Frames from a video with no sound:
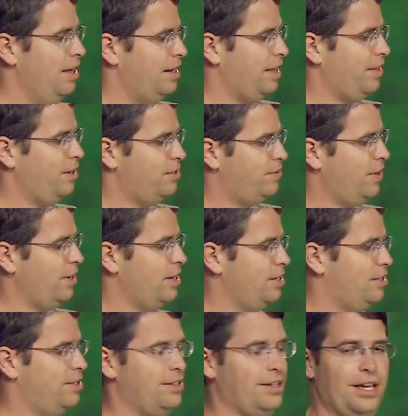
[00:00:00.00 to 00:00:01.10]
Now there's
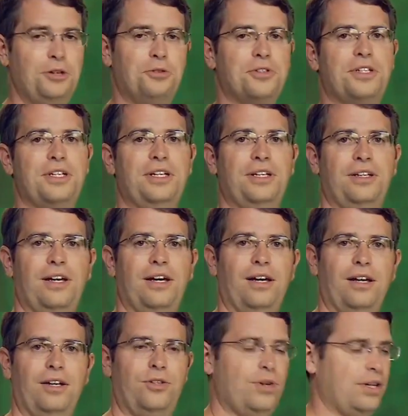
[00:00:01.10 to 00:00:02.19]
various interesting
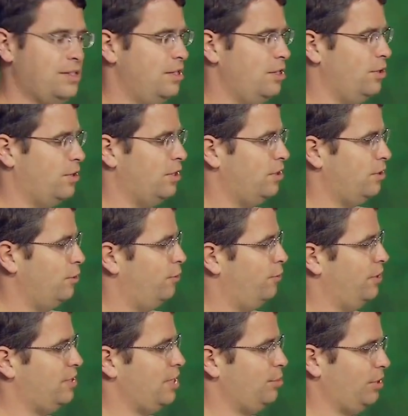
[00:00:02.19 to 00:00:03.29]
tricks that you can do. For
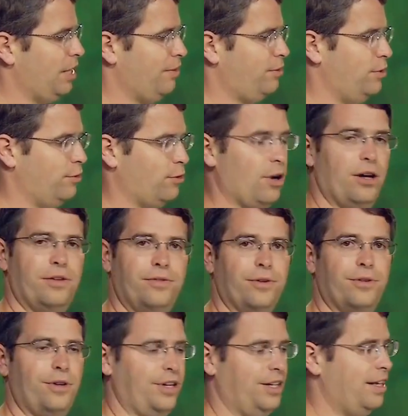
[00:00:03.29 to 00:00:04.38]
example, after you've crawled for
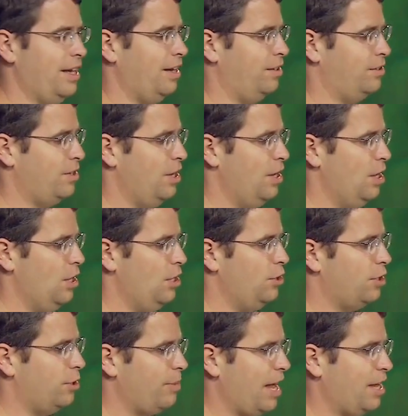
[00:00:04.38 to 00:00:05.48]
30 days, you
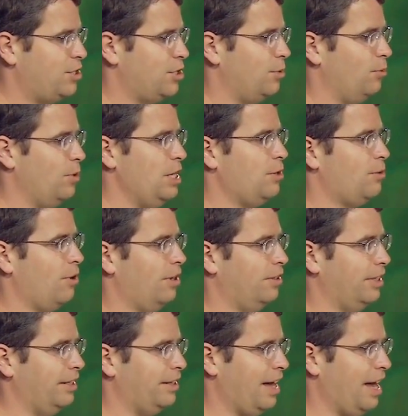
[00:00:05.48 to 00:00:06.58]
can imagine
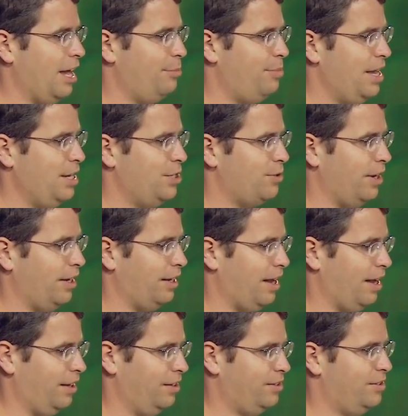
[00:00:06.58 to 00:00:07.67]
re-crawling the high PageRank
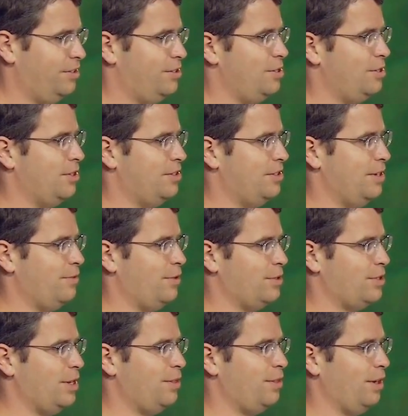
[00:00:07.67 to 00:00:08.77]
guys so you can see if there's
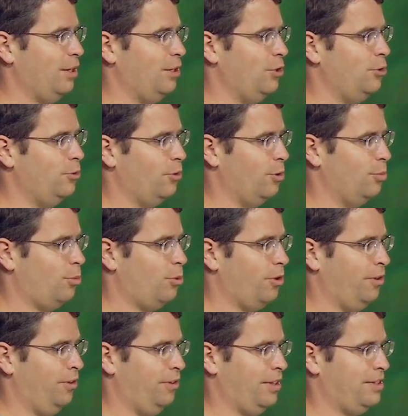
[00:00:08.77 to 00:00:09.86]
anything new or
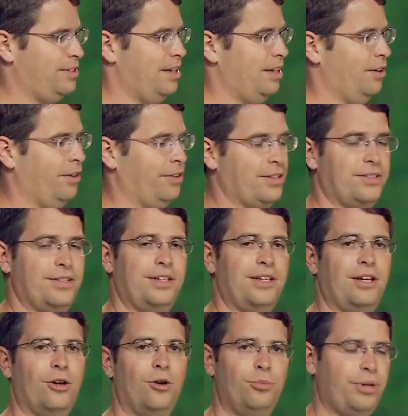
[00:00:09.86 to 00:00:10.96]
important that's hit on the
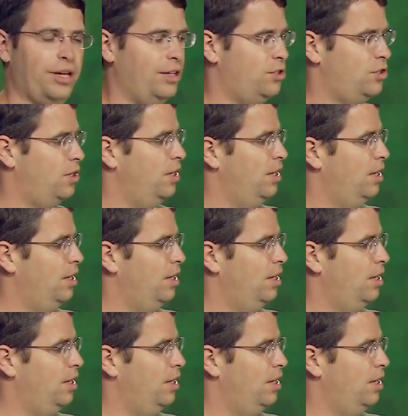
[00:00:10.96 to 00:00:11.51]
CNN homepage.